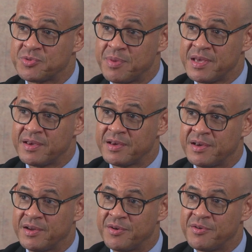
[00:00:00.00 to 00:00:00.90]
to be
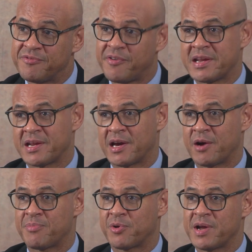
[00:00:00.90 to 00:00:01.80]
refining
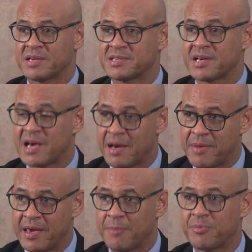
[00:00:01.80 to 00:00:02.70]
our products,
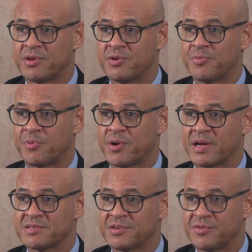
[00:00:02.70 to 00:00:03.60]
coming up with new
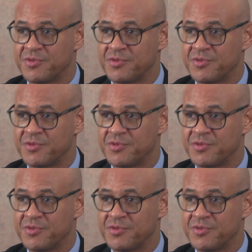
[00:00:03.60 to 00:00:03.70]
products,